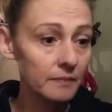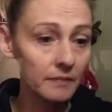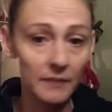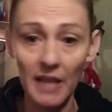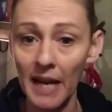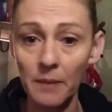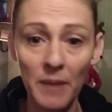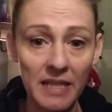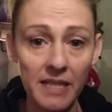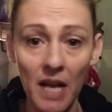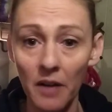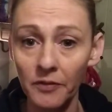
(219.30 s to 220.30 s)
like
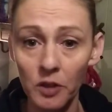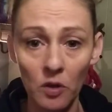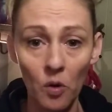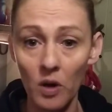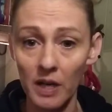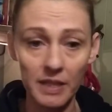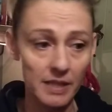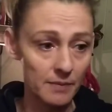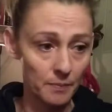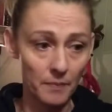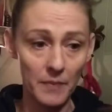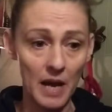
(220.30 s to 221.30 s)
myself, Taurus,
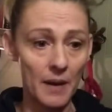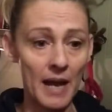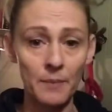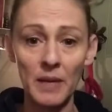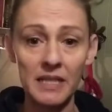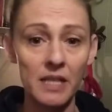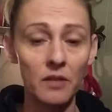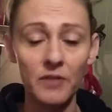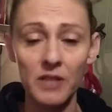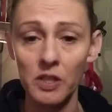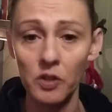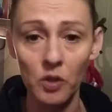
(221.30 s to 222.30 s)
I myself
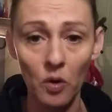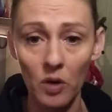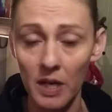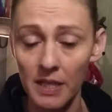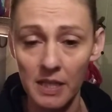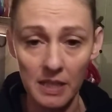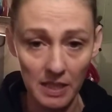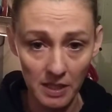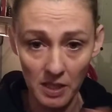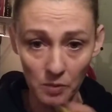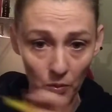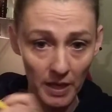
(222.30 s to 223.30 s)
as a Taurus, this
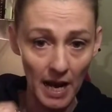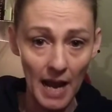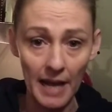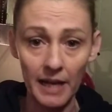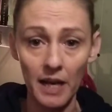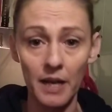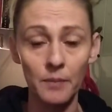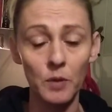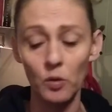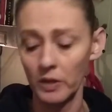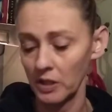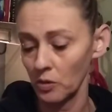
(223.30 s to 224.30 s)
is what I am
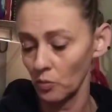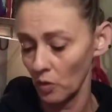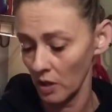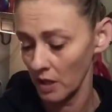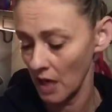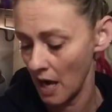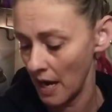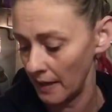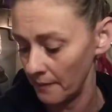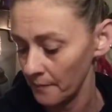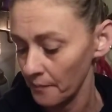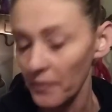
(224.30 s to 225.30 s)
going to work
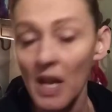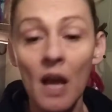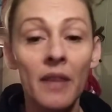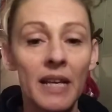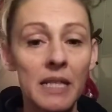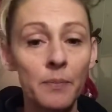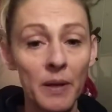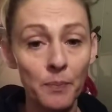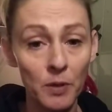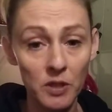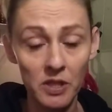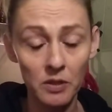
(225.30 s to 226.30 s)
on. That's my
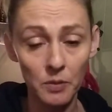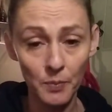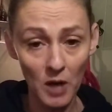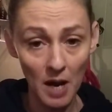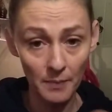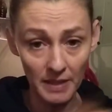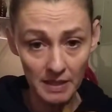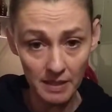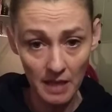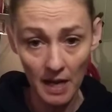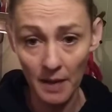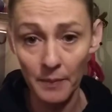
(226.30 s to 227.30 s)
personal promise
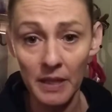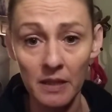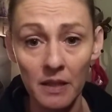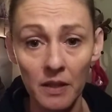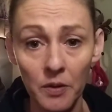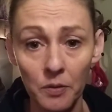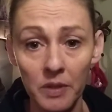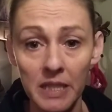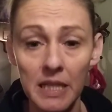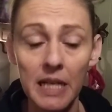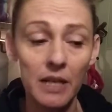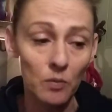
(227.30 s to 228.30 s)
in the
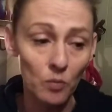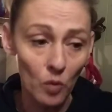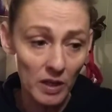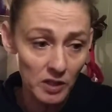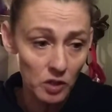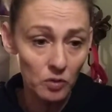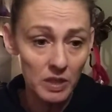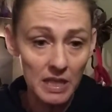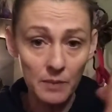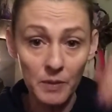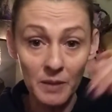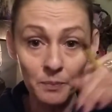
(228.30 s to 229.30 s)
3D. And once you
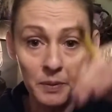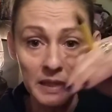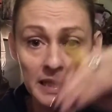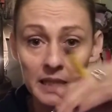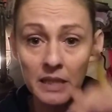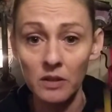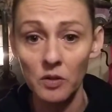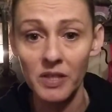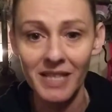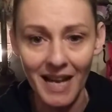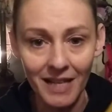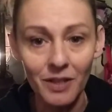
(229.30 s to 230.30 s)
keep completing those
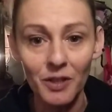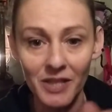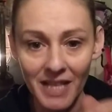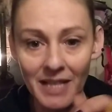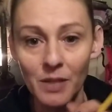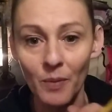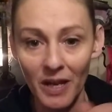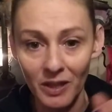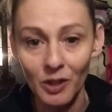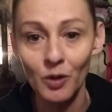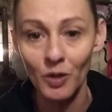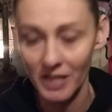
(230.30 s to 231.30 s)
cycles, that's why
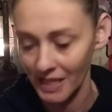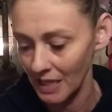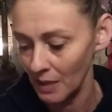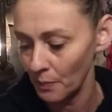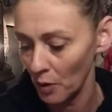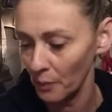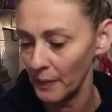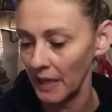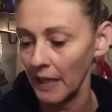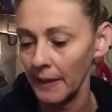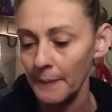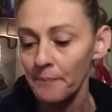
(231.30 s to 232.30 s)
the doors keep
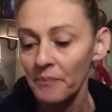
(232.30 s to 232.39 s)
opening.